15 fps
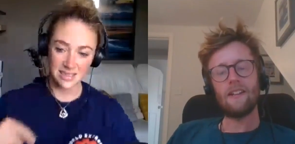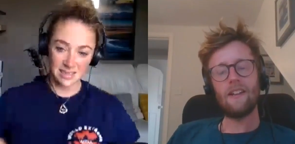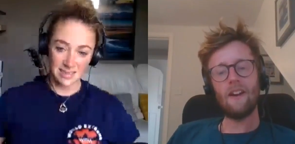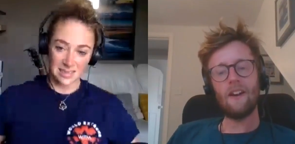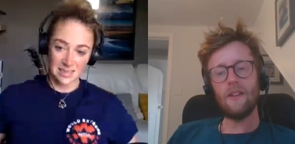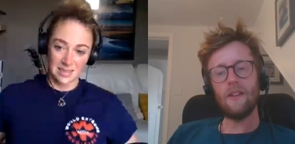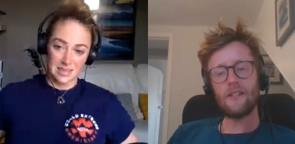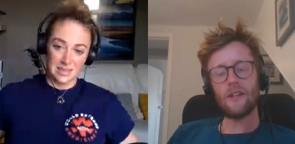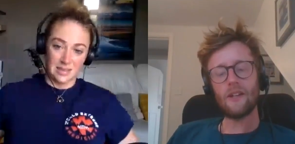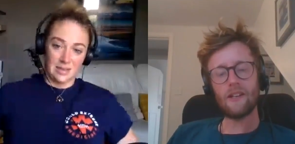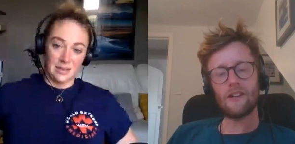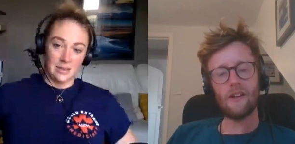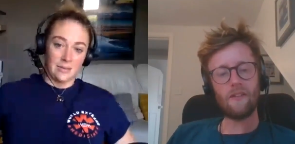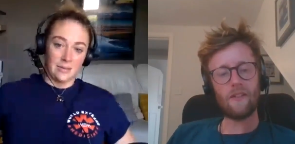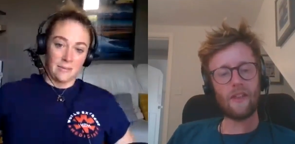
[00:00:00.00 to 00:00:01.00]
Speaker 1: No, they
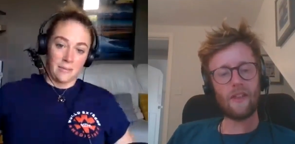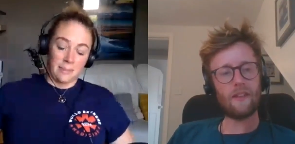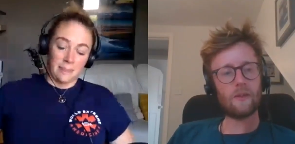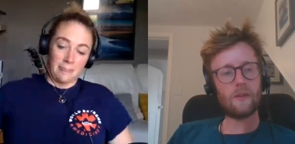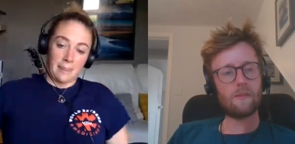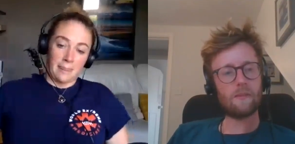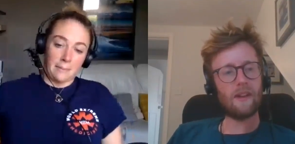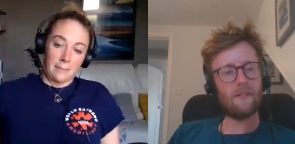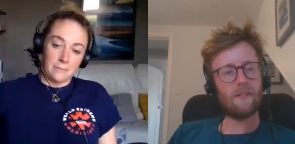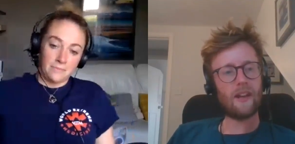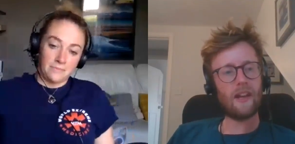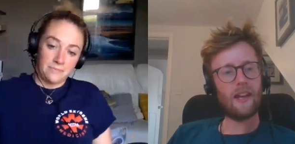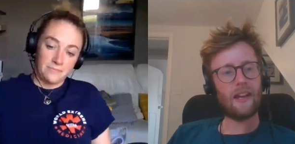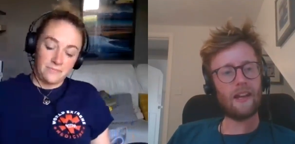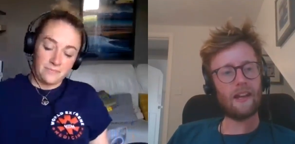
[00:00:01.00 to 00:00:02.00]
took us over there. That was a bit of
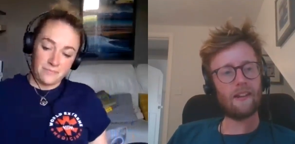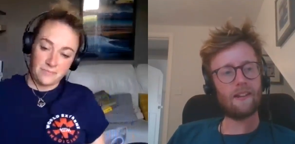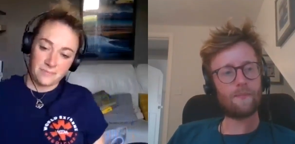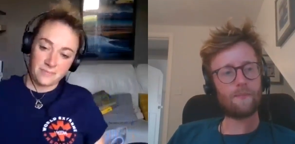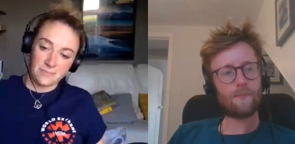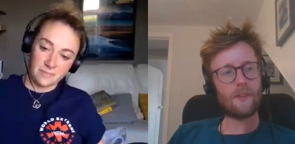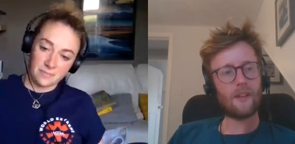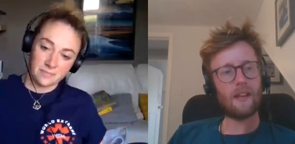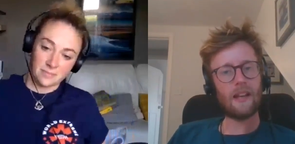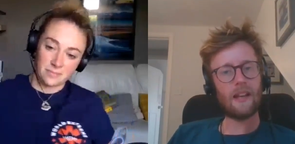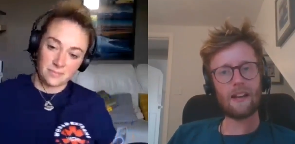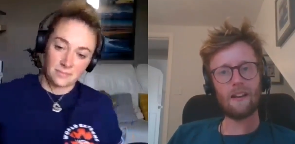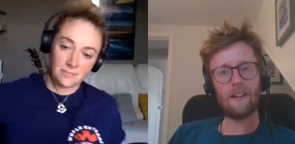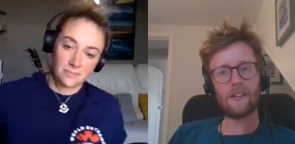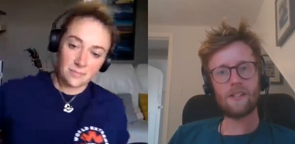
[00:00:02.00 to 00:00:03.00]
a, a
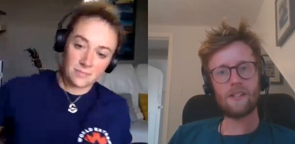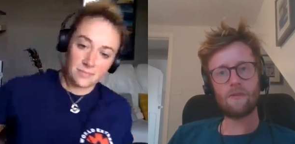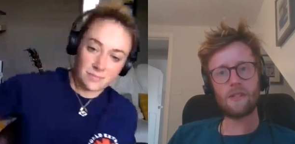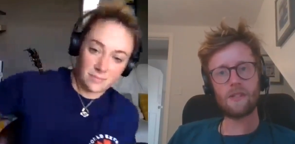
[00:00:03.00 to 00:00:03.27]
lackluster